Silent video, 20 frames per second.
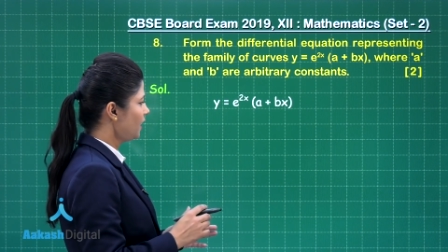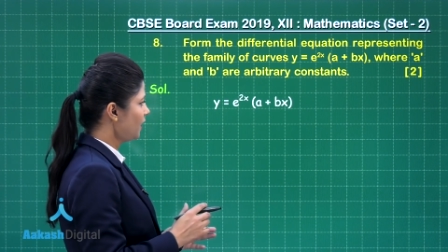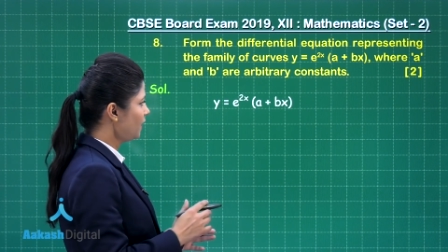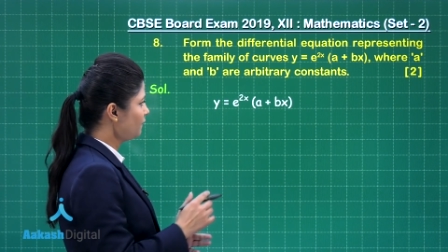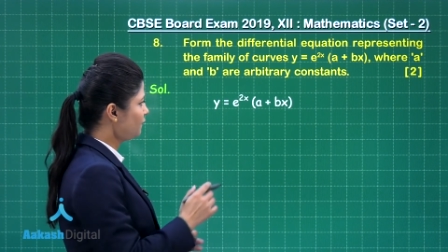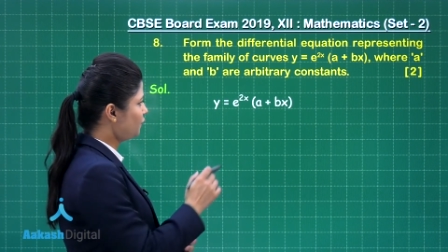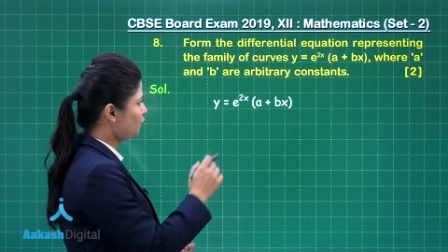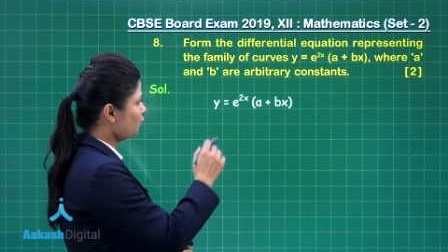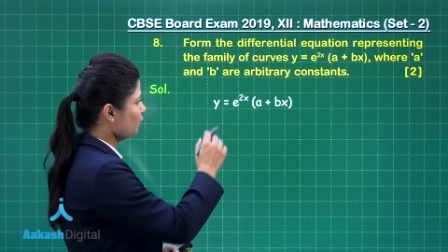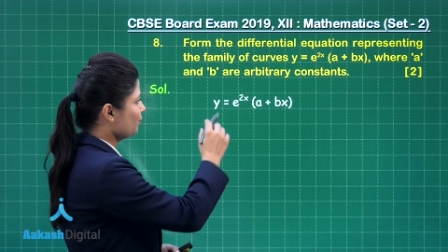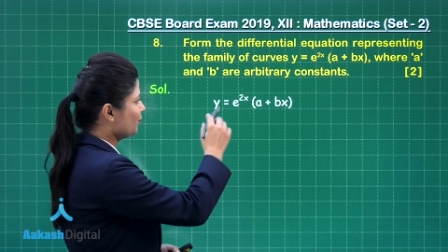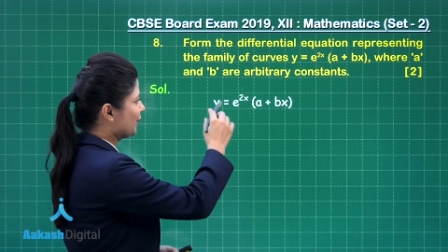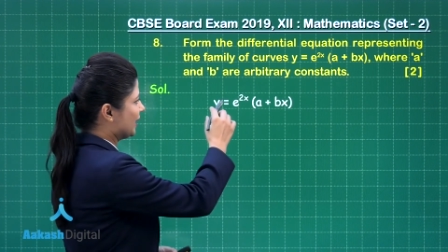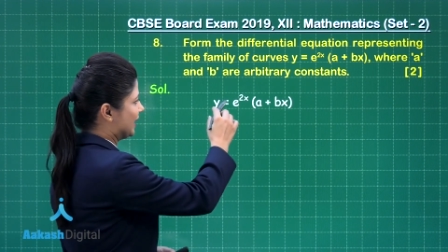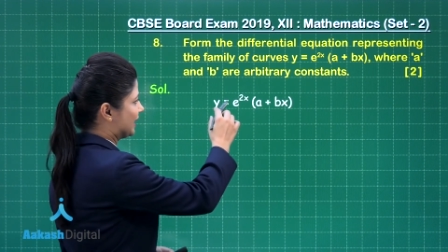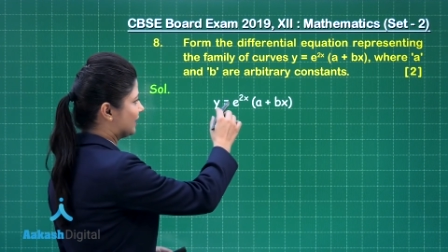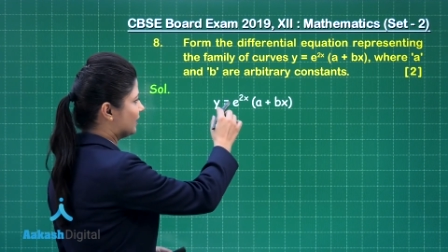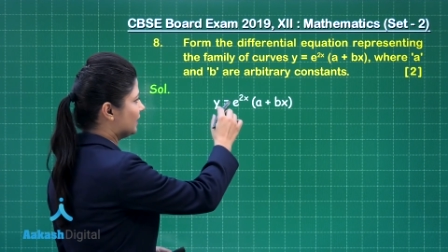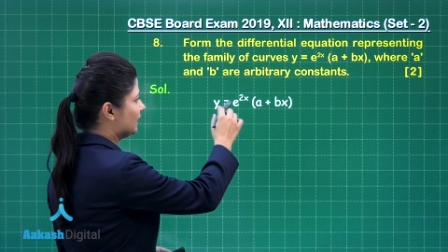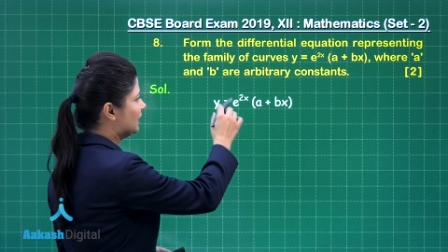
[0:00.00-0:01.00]
If you
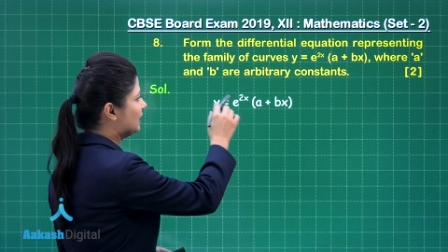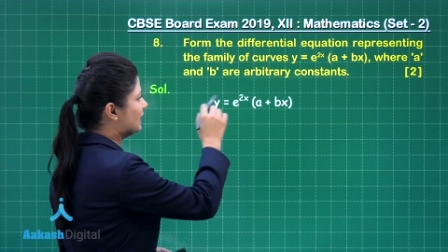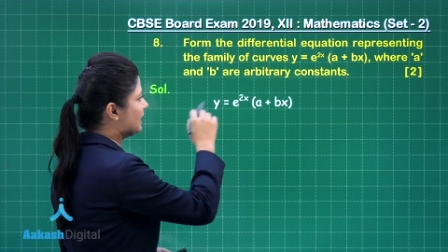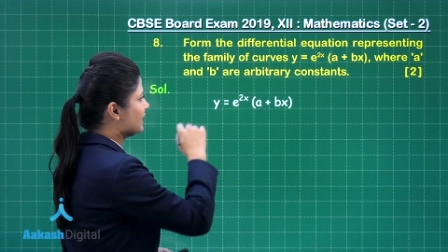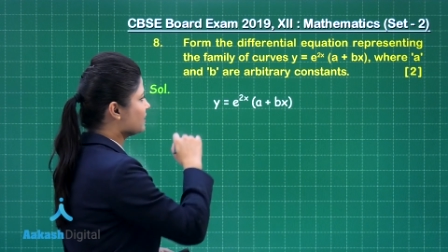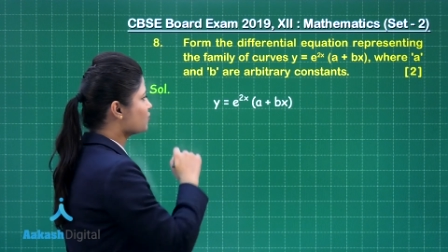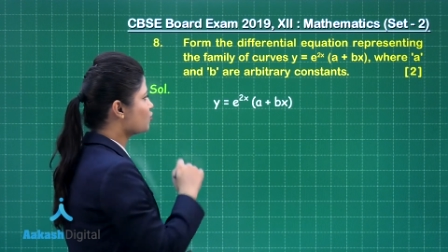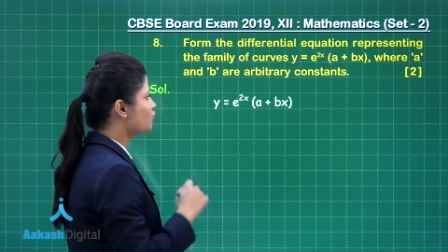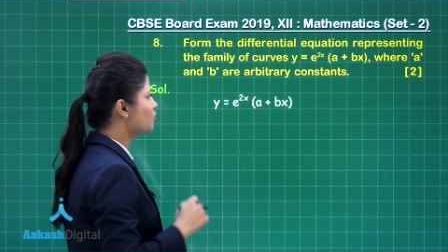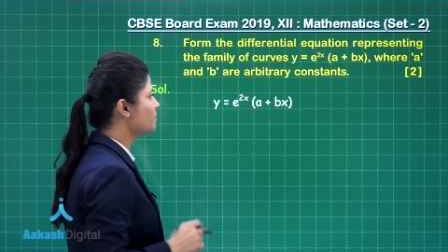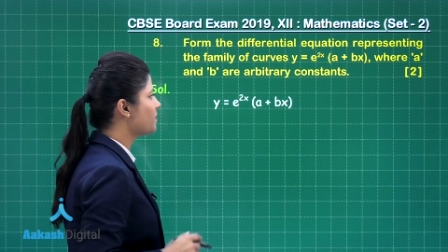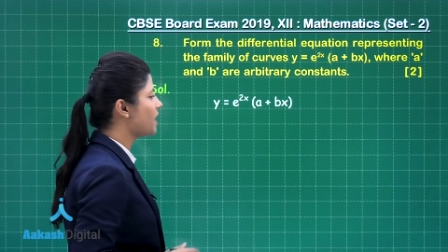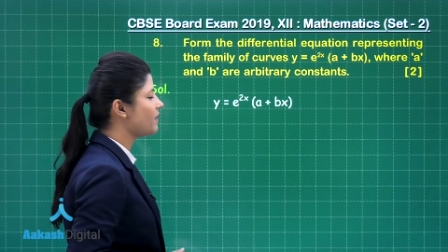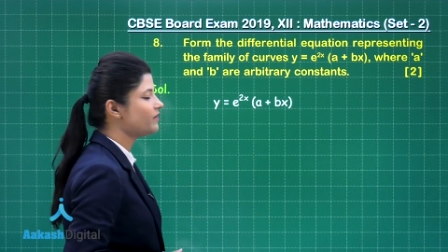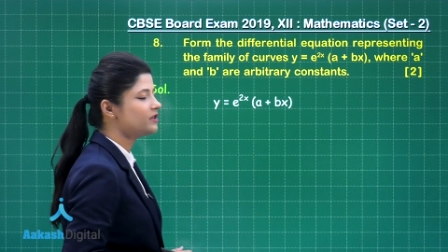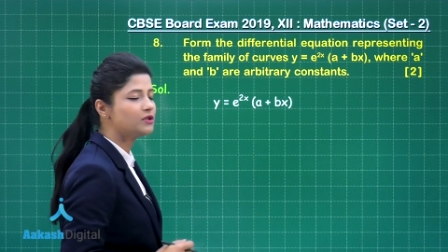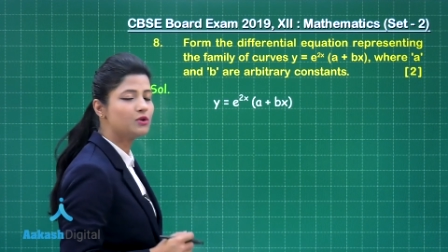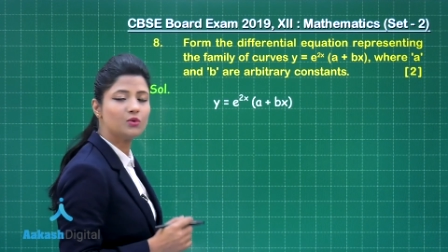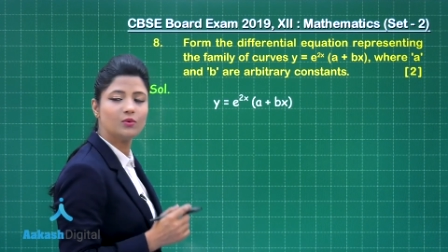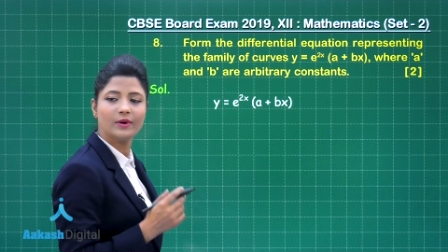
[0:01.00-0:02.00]
bring e raised to the
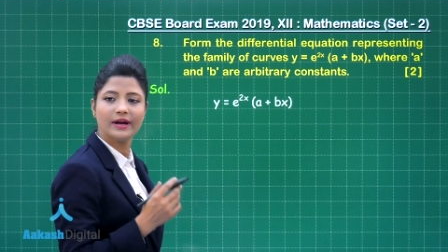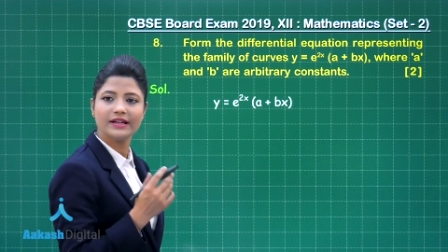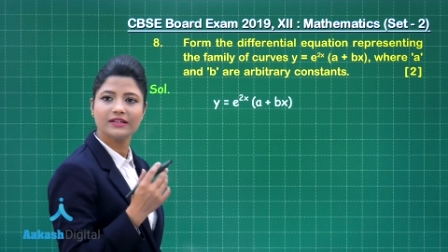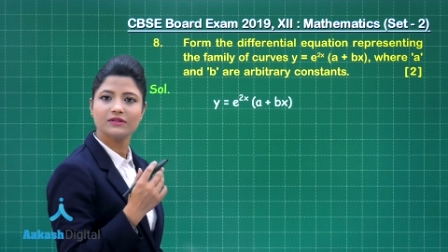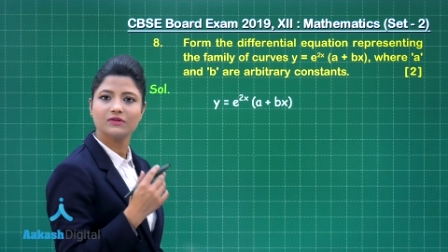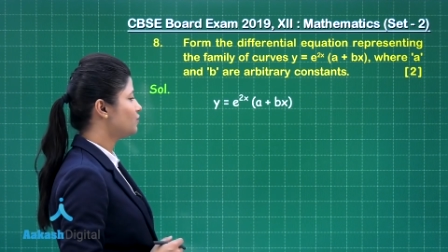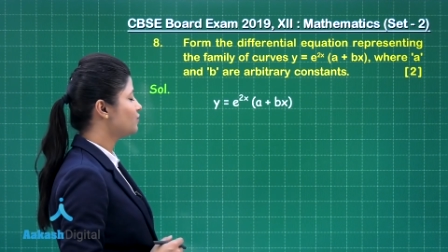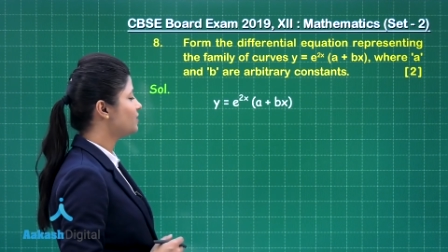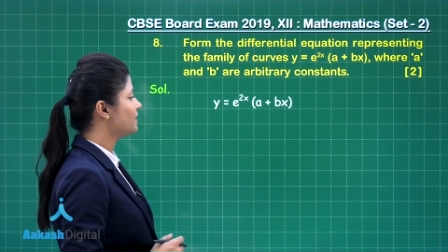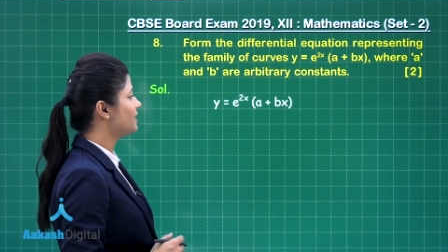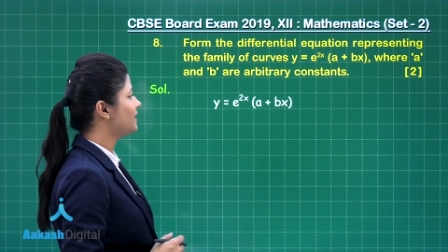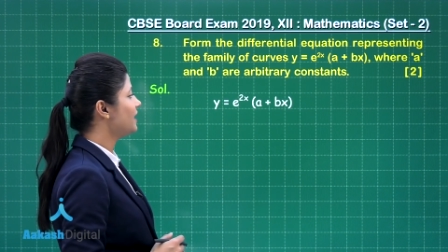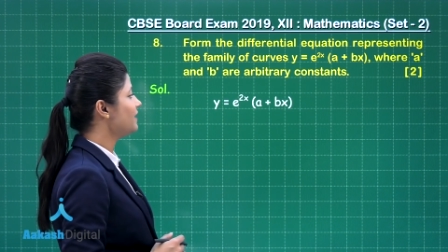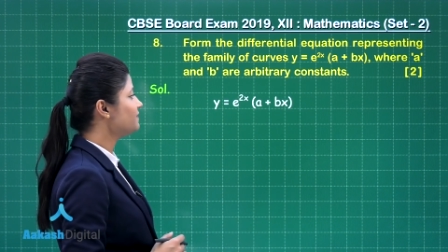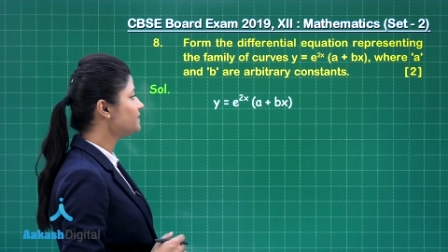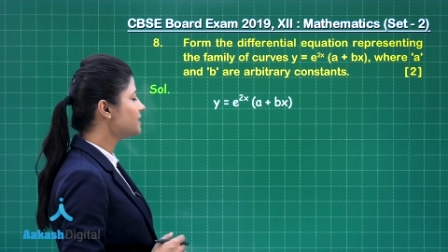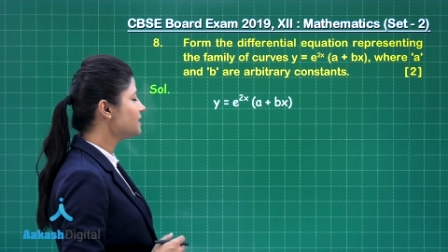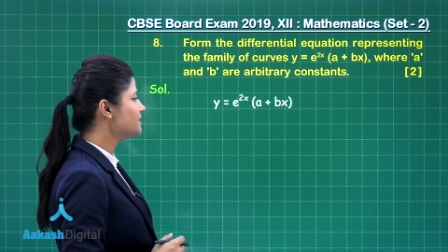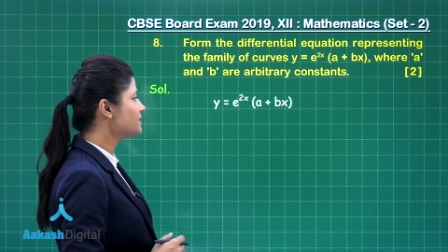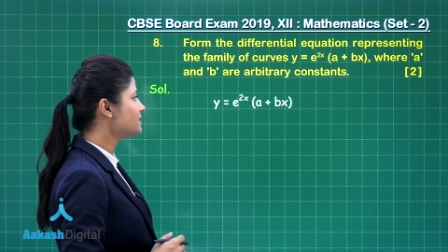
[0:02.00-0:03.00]
power two x to the
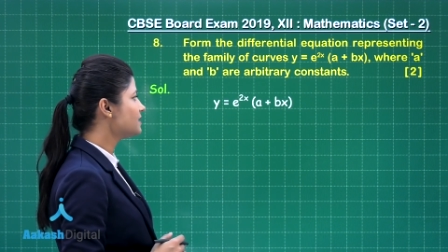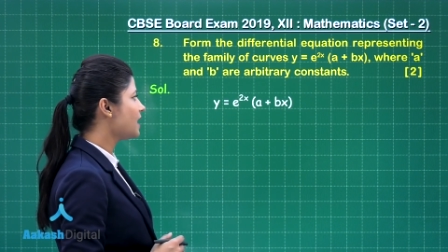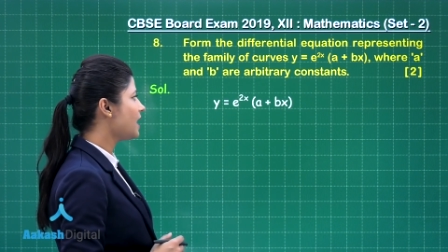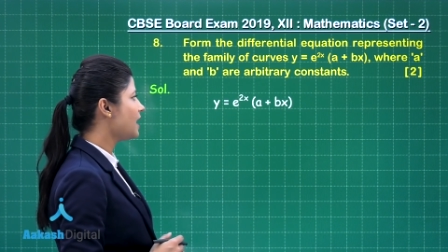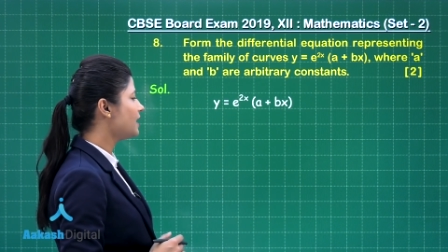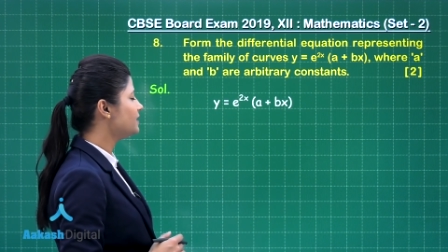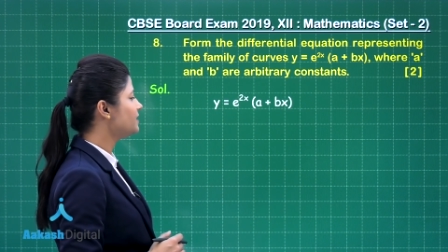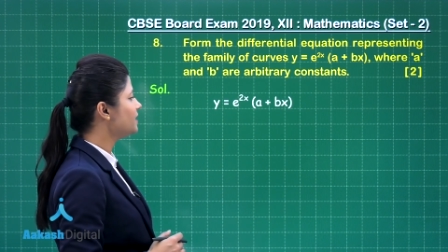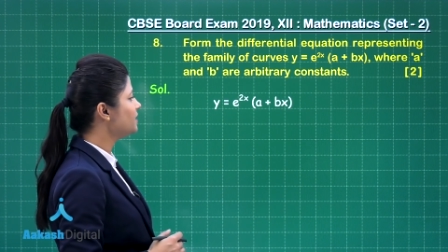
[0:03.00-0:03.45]
left hand side,